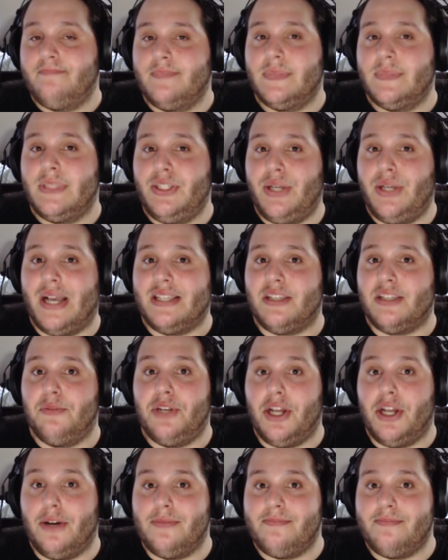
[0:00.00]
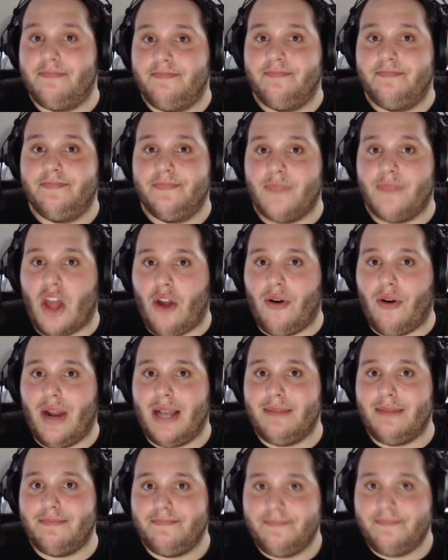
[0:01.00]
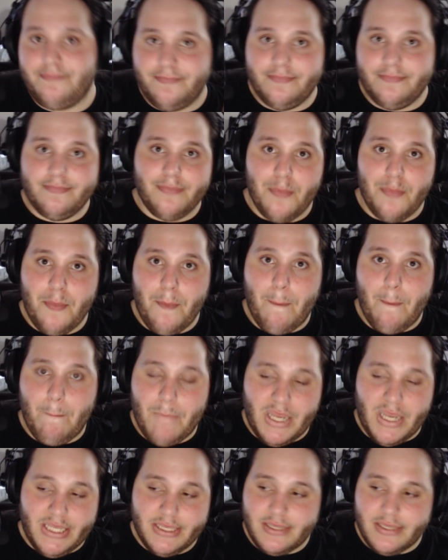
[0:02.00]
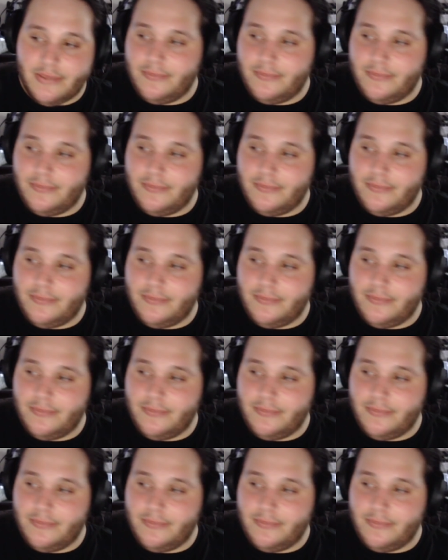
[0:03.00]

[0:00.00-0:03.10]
You guys let me know. Alright? Peace.